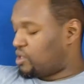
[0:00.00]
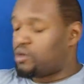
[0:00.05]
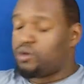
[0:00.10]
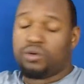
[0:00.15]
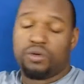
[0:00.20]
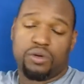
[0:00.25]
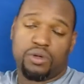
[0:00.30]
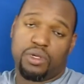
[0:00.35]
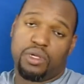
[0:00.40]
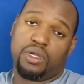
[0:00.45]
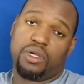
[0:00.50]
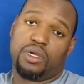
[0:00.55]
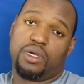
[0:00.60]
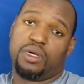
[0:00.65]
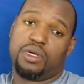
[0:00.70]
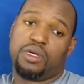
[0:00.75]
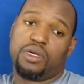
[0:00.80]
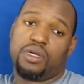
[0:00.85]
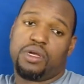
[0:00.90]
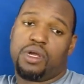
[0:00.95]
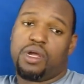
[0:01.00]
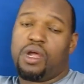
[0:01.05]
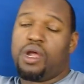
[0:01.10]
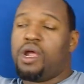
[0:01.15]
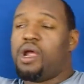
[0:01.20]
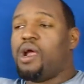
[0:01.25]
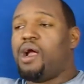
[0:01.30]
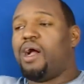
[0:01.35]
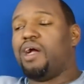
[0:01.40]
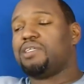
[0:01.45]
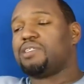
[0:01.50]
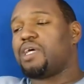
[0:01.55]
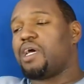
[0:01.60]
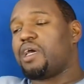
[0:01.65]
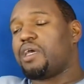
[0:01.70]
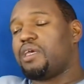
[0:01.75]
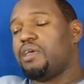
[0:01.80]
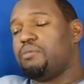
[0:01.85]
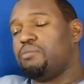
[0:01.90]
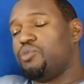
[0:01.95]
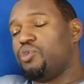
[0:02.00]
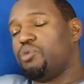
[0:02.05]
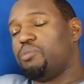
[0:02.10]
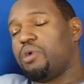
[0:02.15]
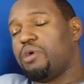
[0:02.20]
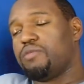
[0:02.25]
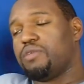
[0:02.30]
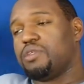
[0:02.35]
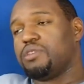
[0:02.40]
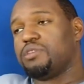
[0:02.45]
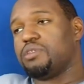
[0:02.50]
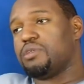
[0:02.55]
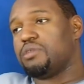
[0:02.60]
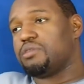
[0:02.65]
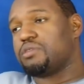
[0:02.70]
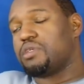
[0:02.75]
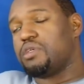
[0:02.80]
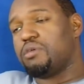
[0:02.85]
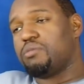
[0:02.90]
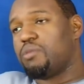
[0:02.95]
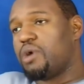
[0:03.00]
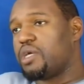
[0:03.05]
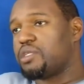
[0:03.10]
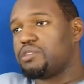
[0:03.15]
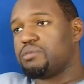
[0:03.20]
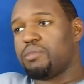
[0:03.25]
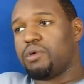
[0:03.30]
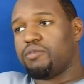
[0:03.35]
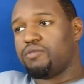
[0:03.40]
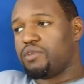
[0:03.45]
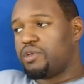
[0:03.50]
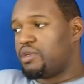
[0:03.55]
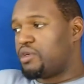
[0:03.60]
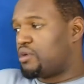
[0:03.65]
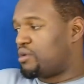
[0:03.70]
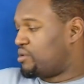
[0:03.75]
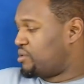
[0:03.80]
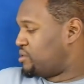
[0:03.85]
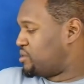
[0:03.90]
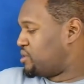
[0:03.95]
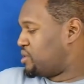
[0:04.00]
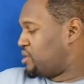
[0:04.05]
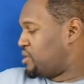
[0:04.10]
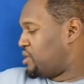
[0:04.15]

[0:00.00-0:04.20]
so I gotta keep doing my research, keep watching my videos,